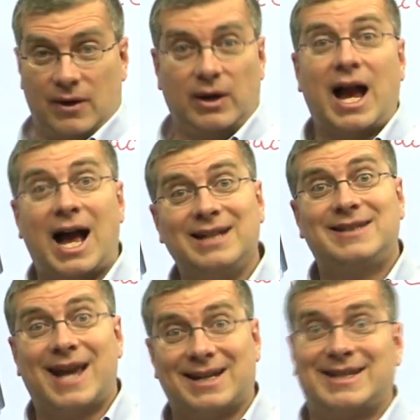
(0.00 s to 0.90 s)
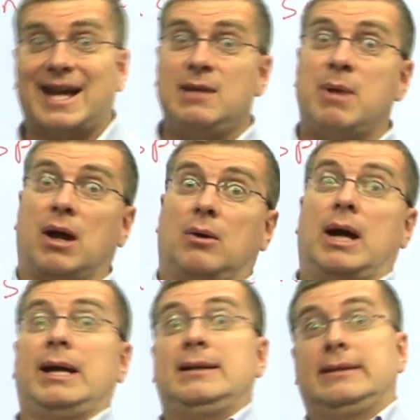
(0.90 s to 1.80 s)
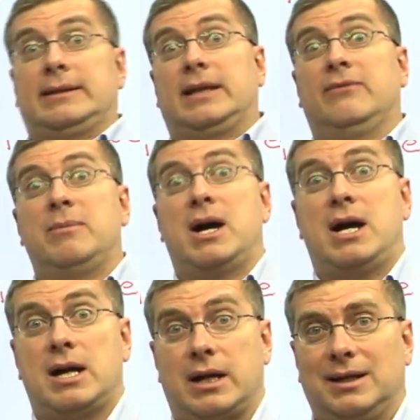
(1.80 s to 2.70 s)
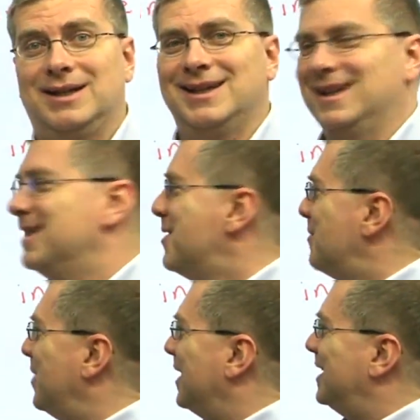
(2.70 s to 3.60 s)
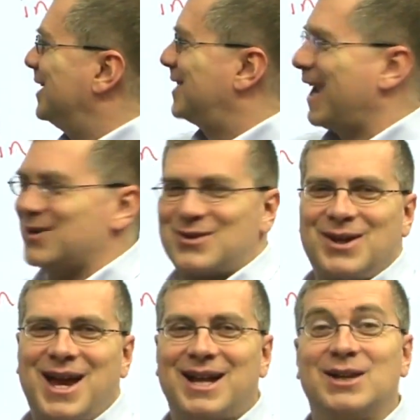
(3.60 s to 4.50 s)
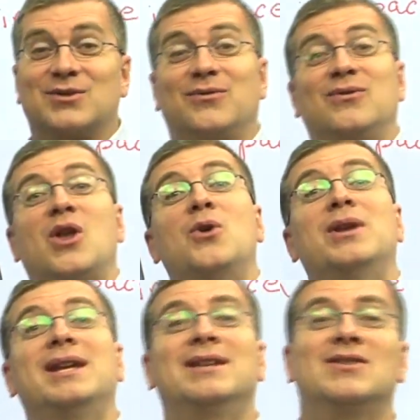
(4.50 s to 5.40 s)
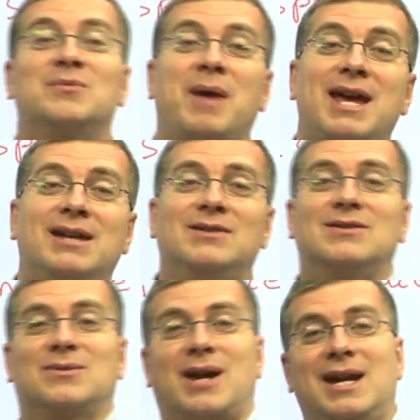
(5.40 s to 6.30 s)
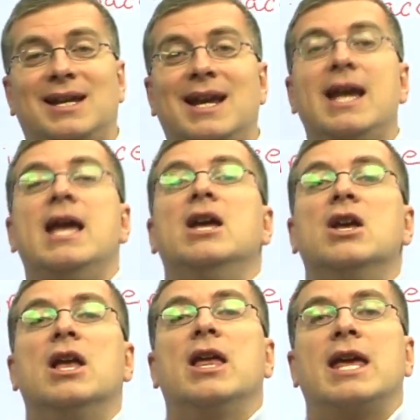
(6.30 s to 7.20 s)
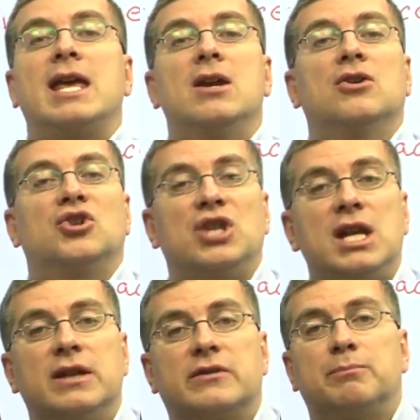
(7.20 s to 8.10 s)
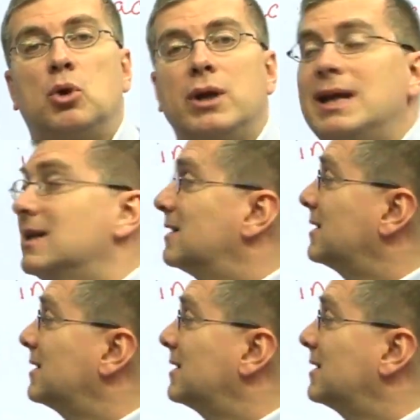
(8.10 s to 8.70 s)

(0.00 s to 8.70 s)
very high-tech teddy bear, right? Give him a hug. But this astronaut is floating in space, right? He or she is putting a